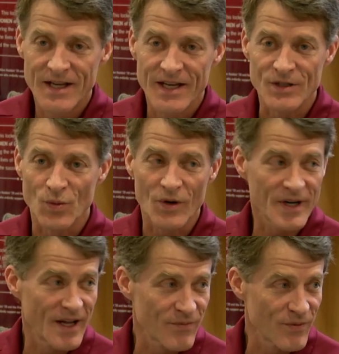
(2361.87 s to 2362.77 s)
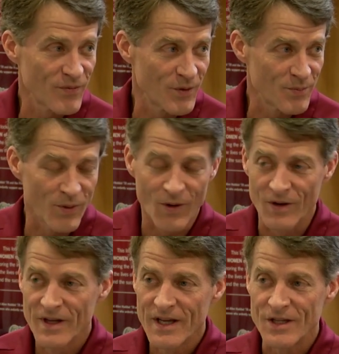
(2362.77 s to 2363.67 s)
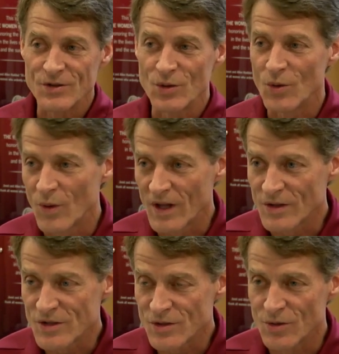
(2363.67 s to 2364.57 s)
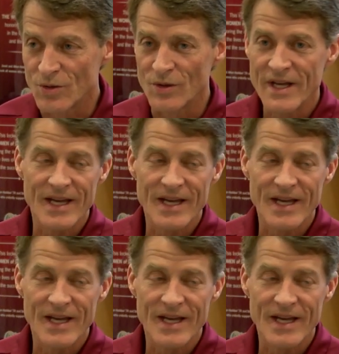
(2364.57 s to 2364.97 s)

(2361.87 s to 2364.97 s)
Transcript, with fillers: He's working out for football. He's doing well in school.